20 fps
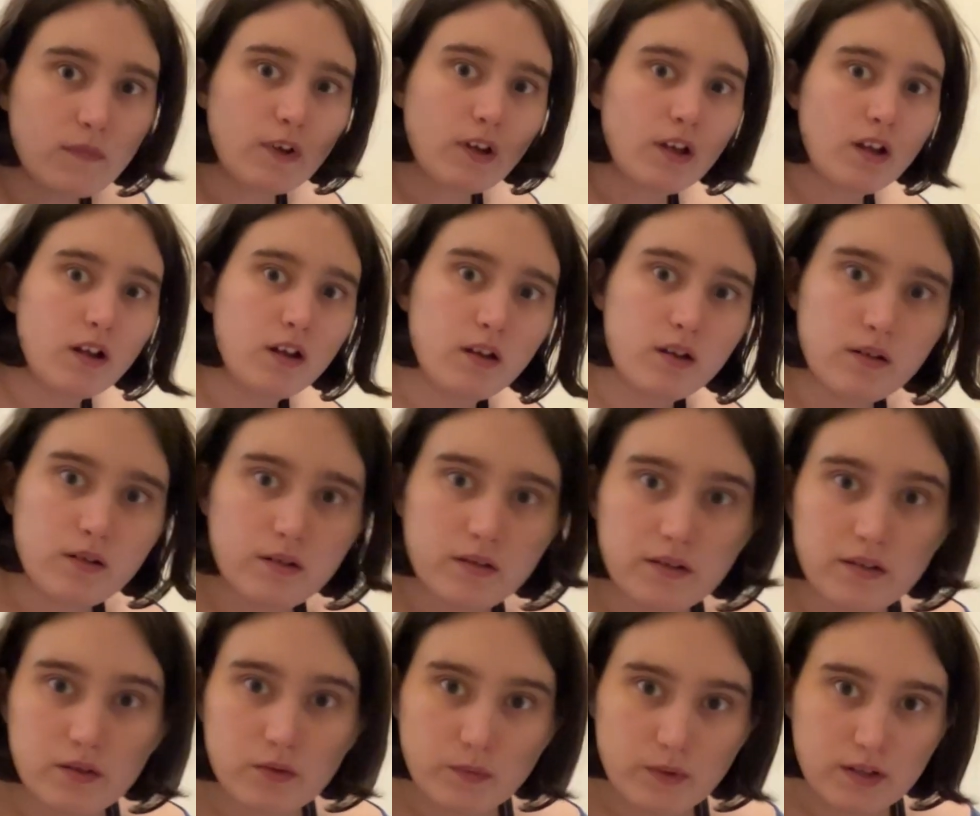Hello,
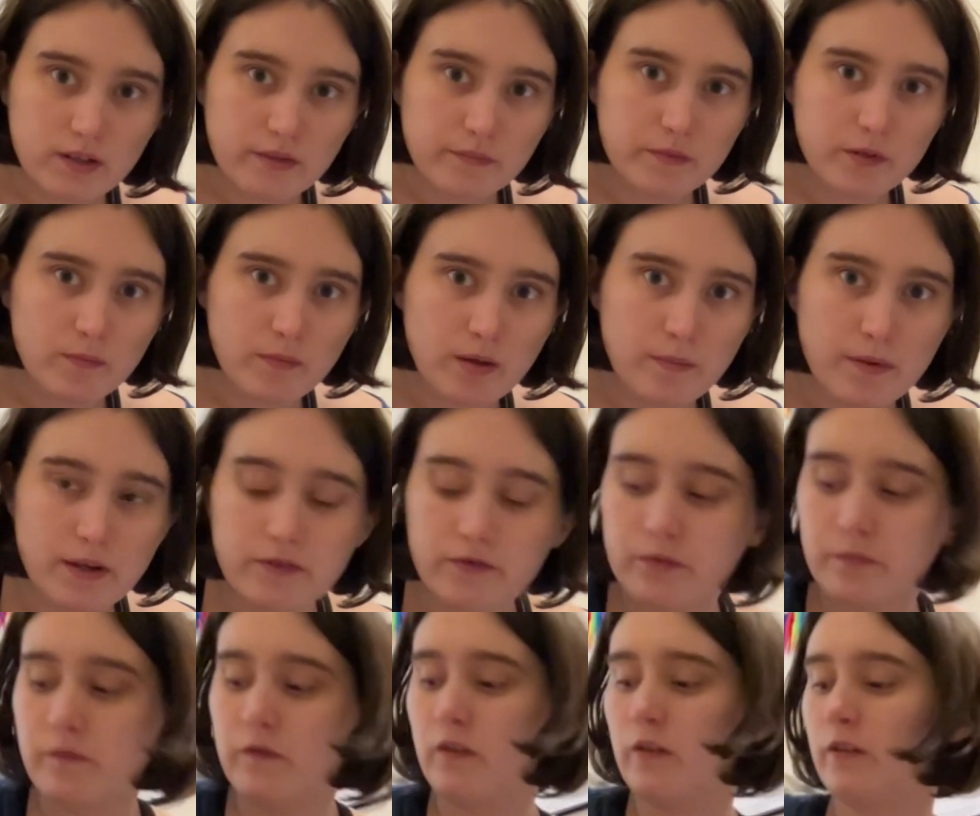and welcome to my
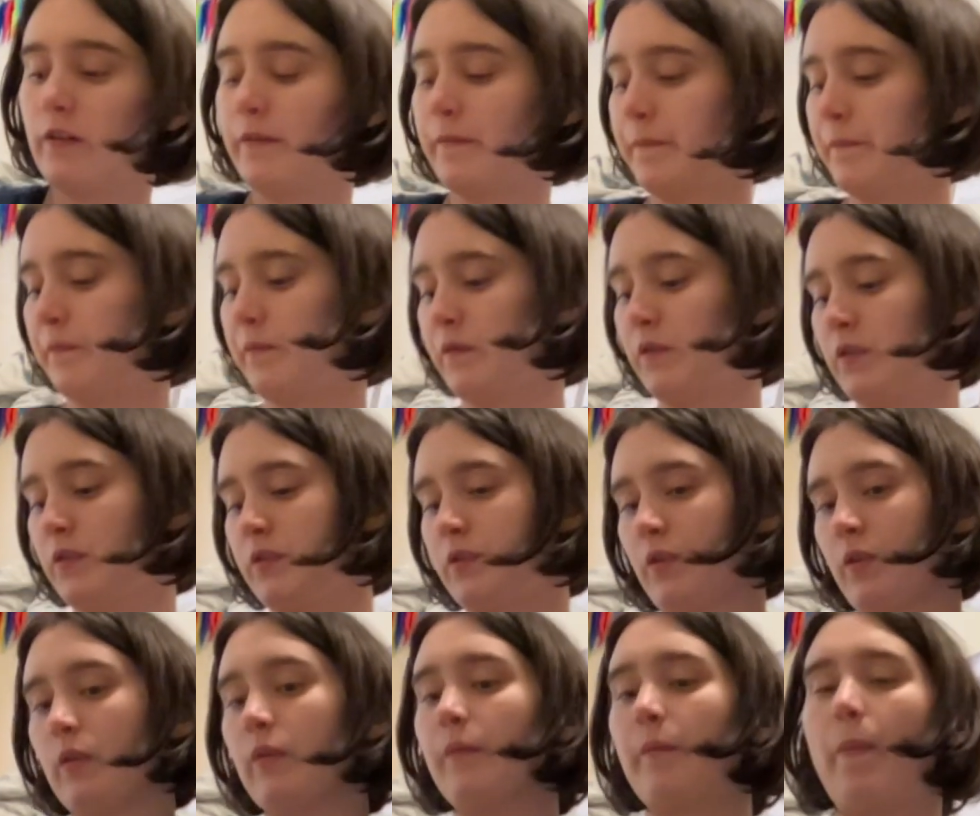bedroom floor.
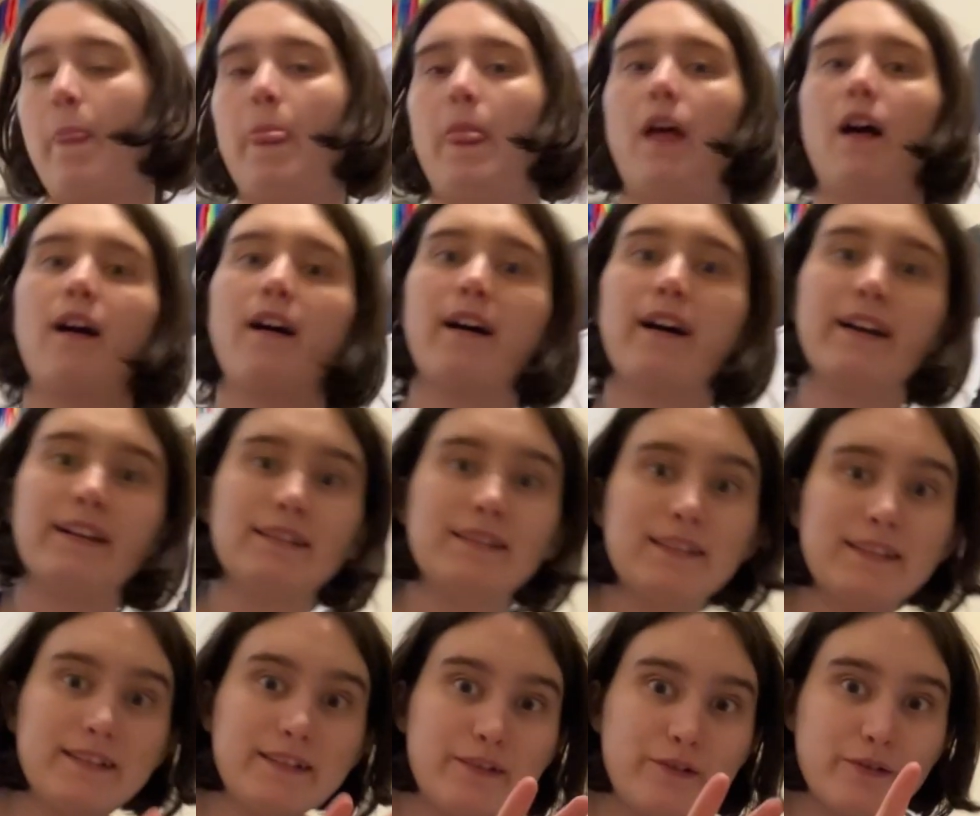So, I
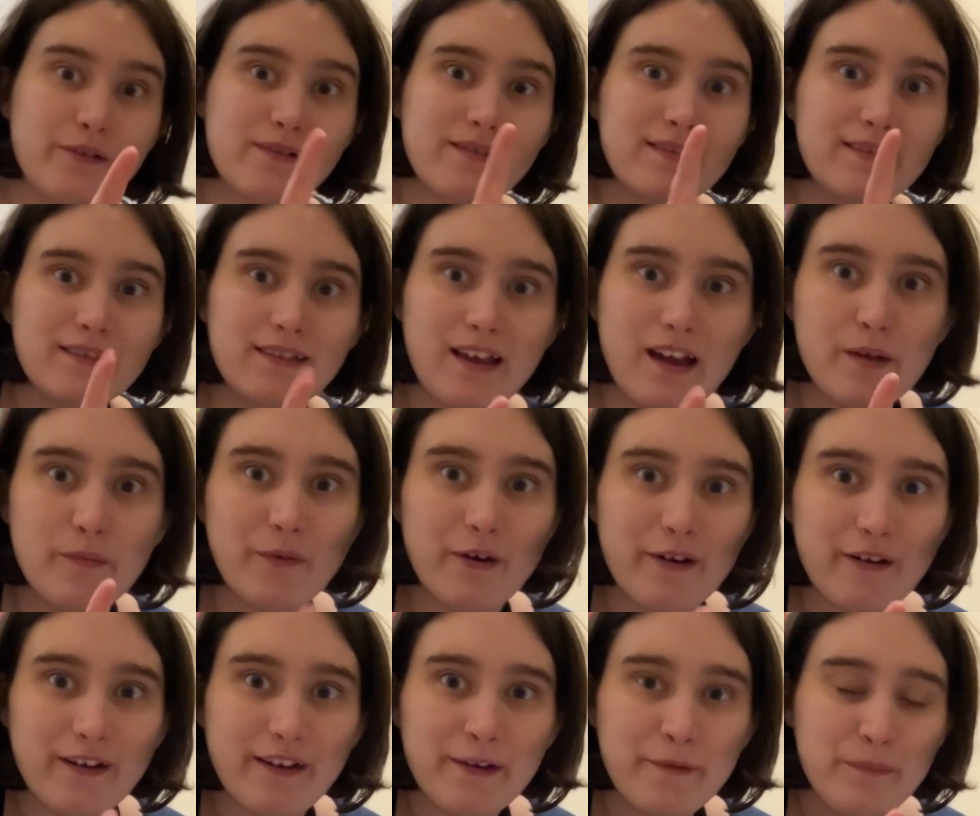did go to the
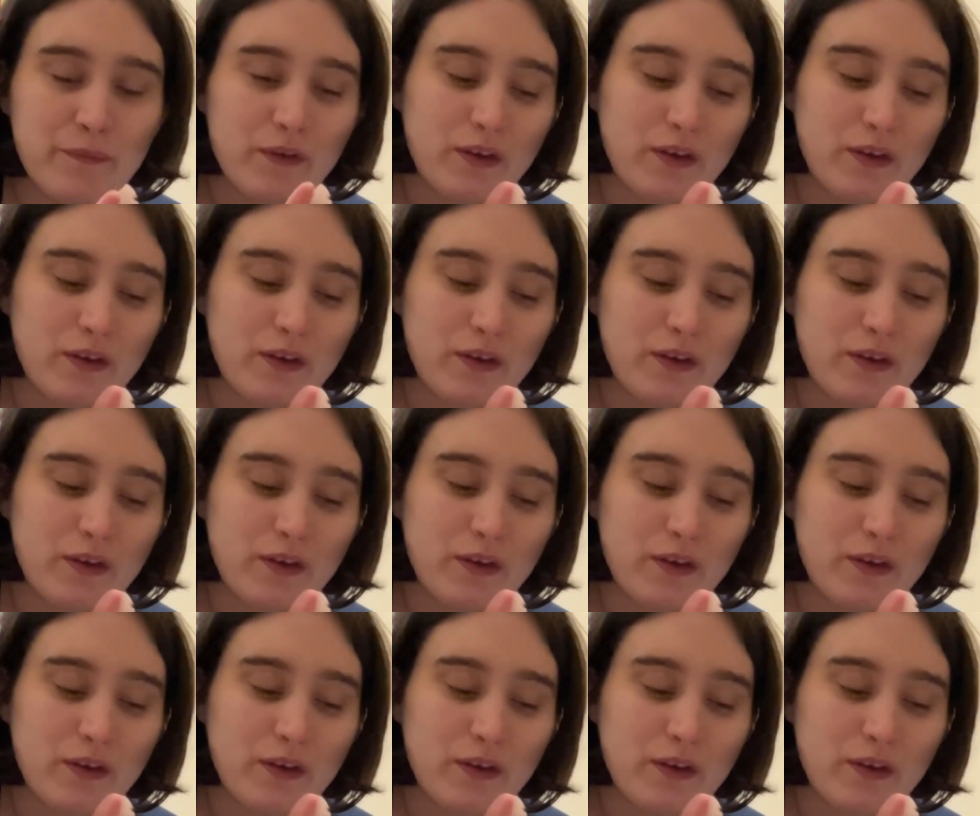library.